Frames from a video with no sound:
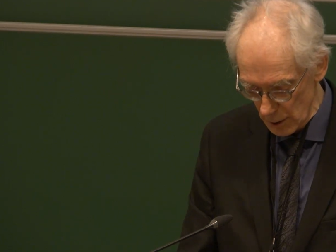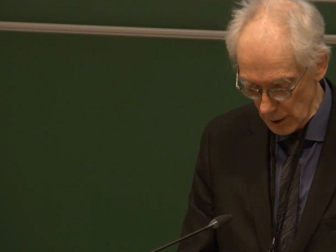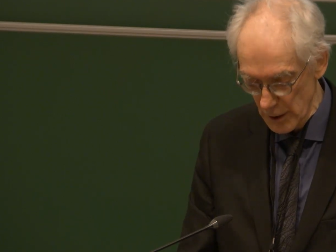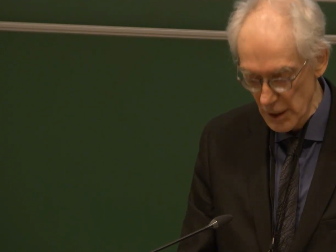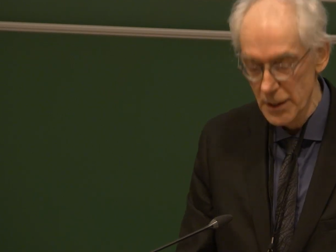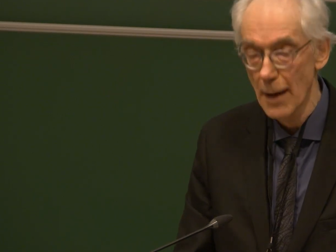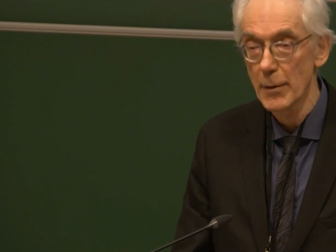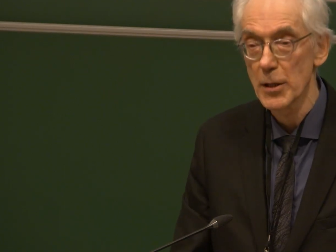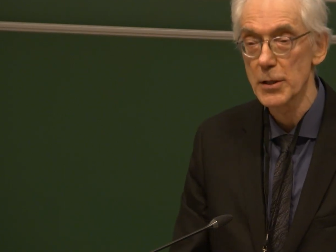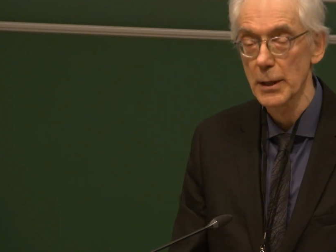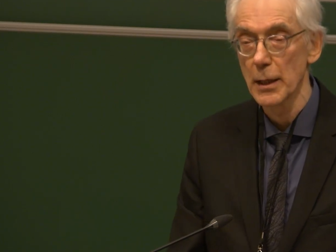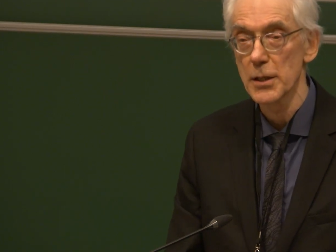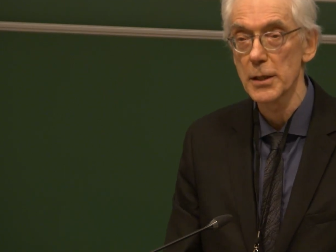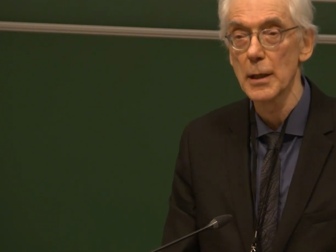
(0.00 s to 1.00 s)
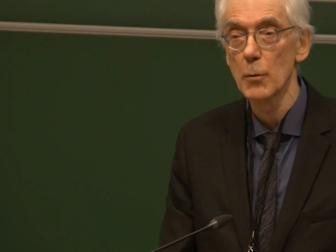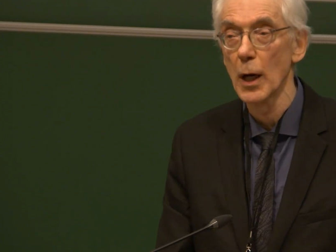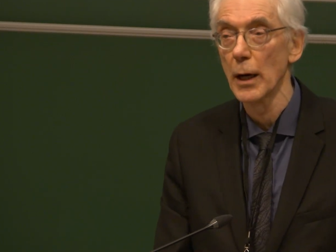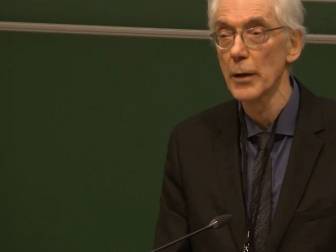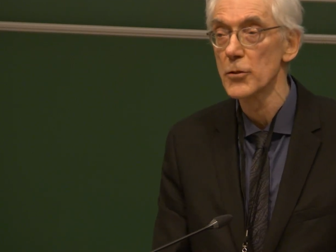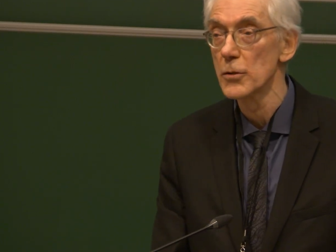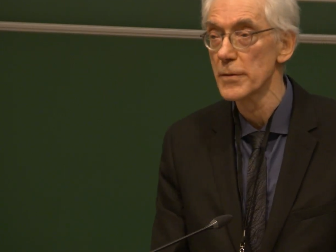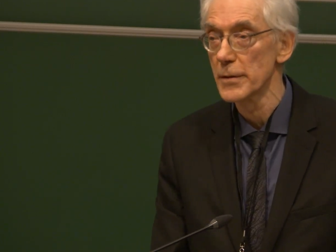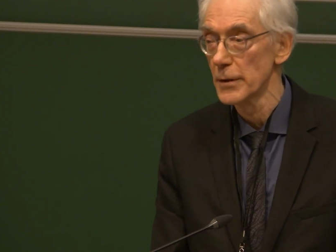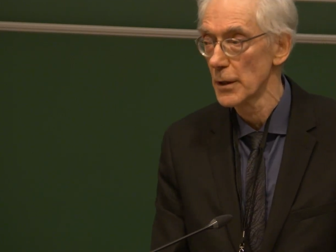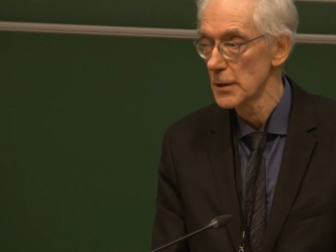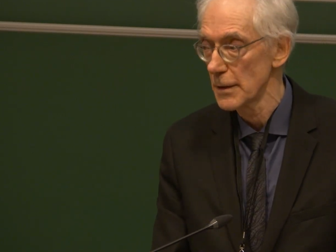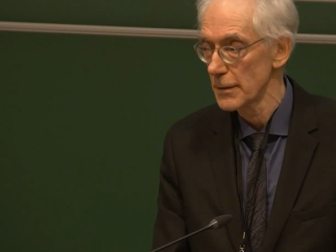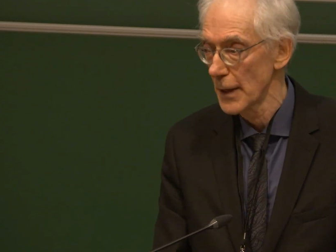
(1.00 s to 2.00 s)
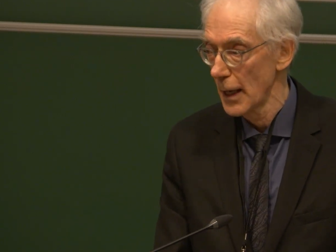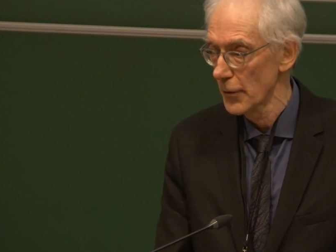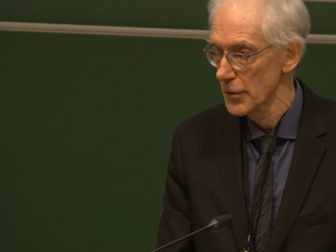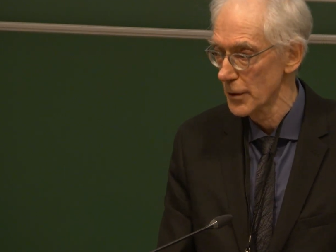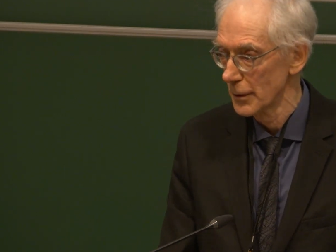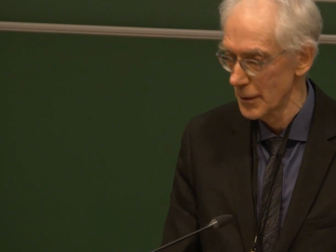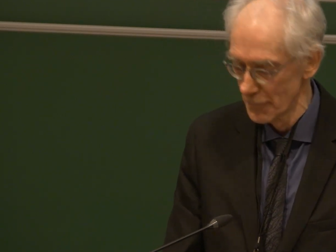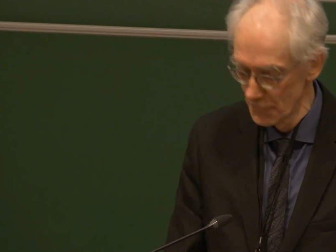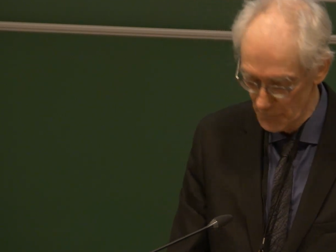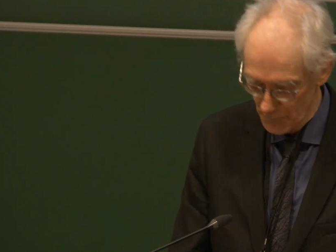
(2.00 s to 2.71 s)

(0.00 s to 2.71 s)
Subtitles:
In the salmon's case, there were 130,000.